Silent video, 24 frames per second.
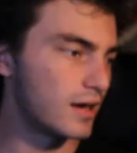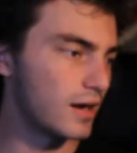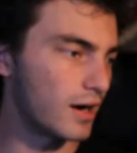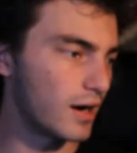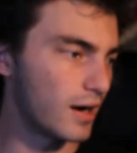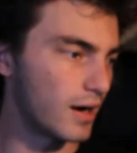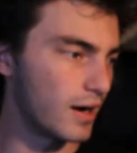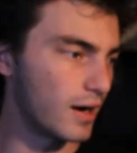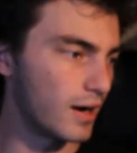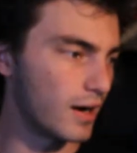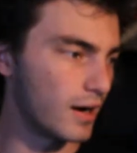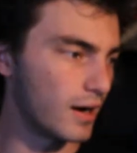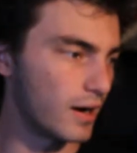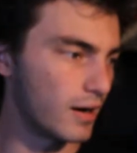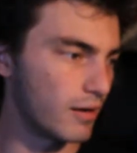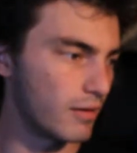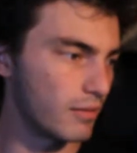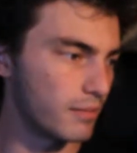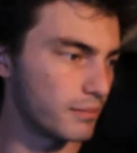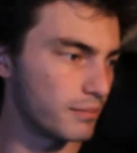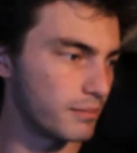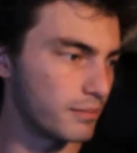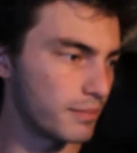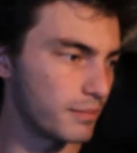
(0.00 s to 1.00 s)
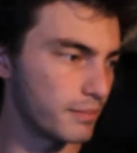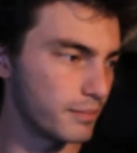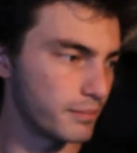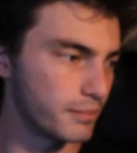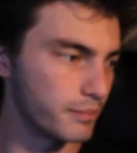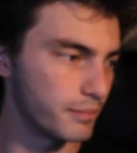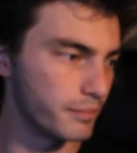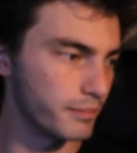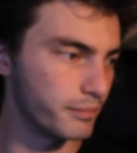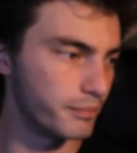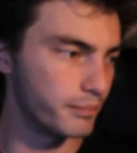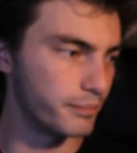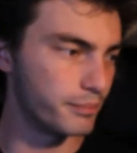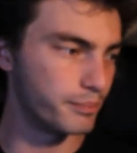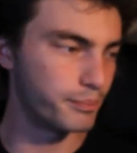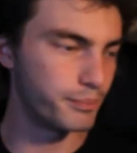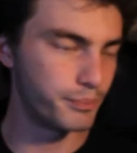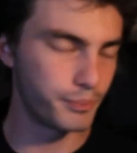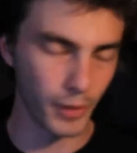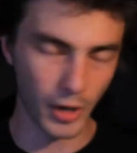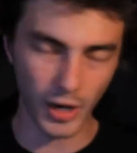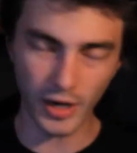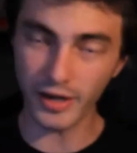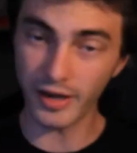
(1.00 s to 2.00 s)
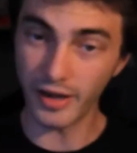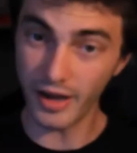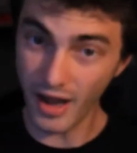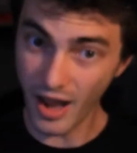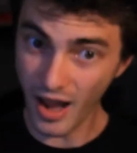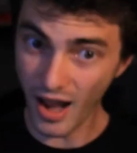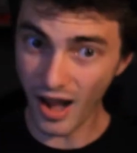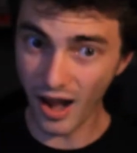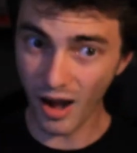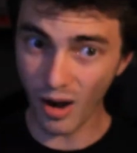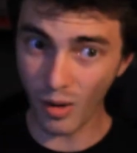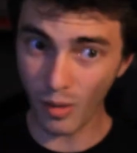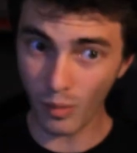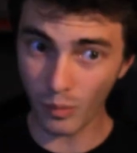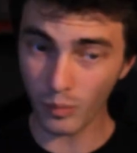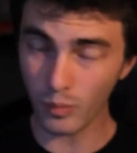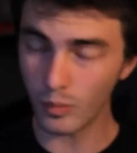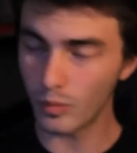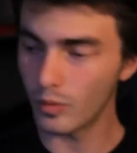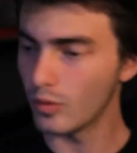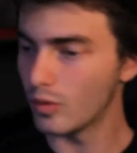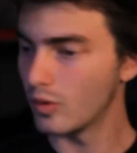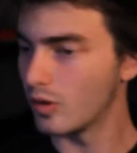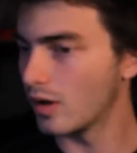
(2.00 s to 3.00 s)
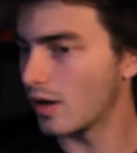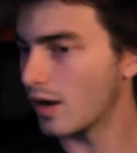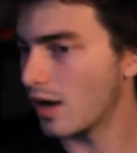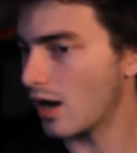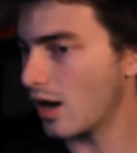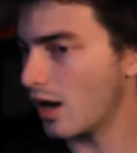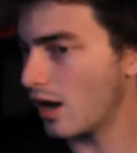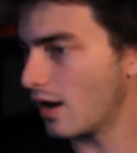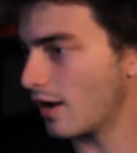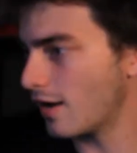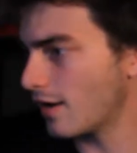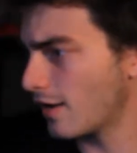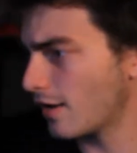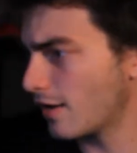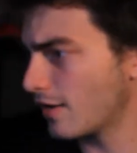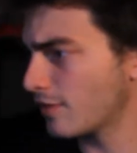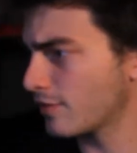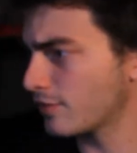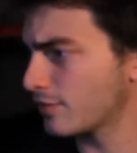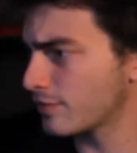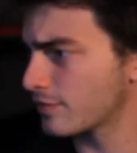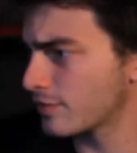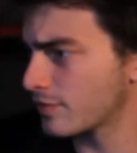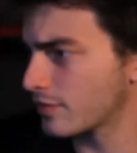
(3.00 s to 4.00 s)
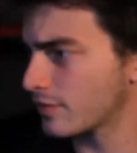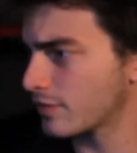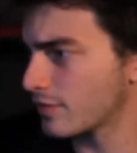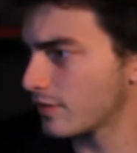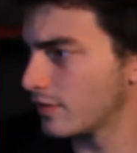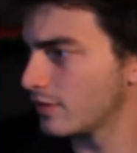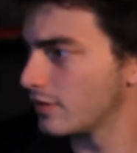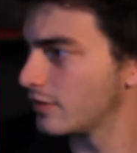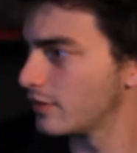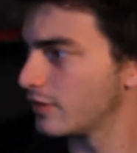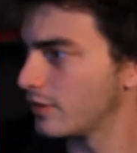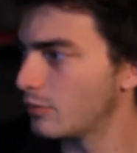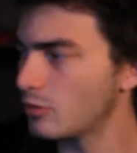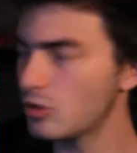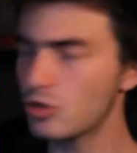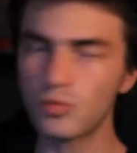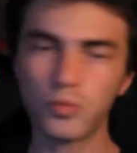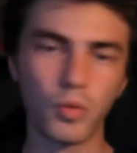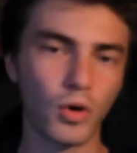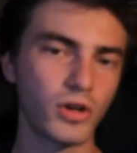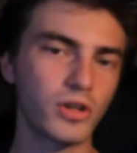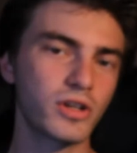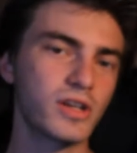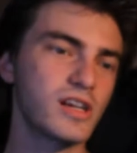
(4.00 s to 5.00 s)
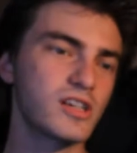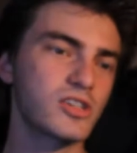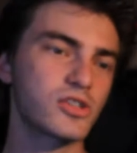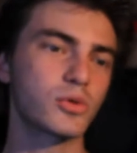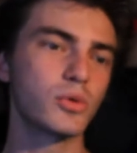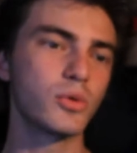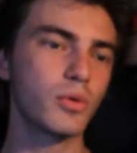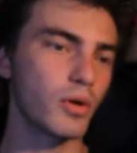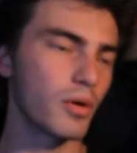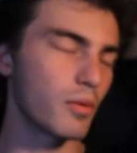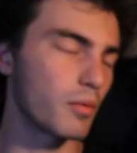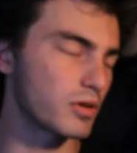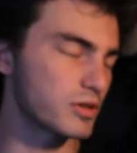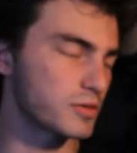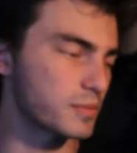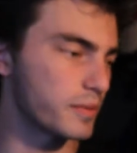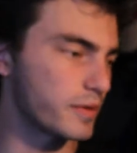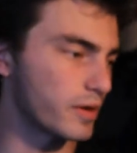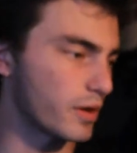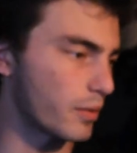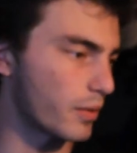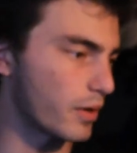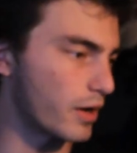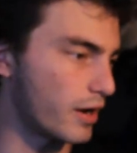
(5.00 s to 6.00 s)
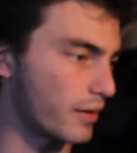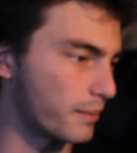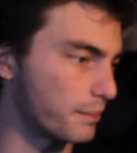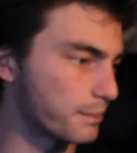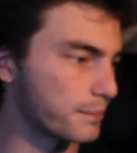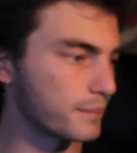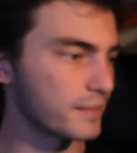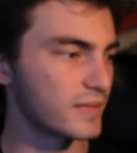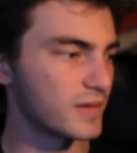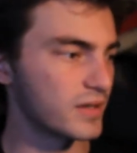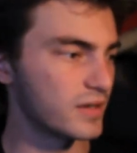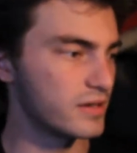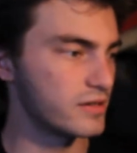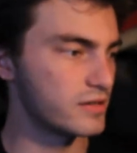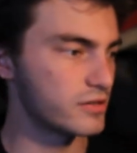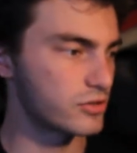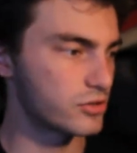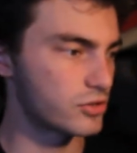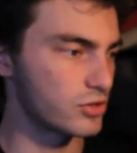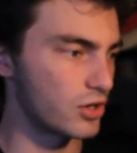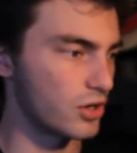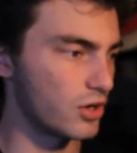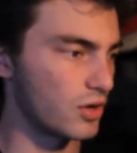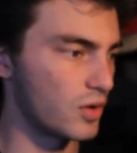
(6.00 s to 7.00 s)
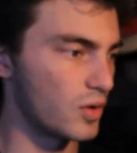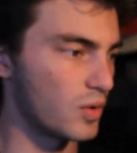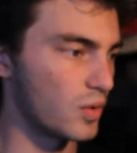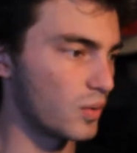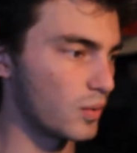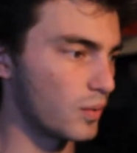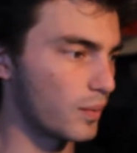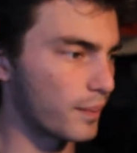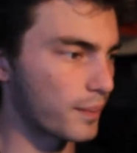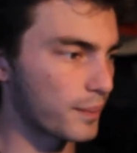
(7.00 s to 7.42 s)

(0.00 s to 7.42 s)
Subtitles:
But now, let me just walk you guys through on what's been going on. So,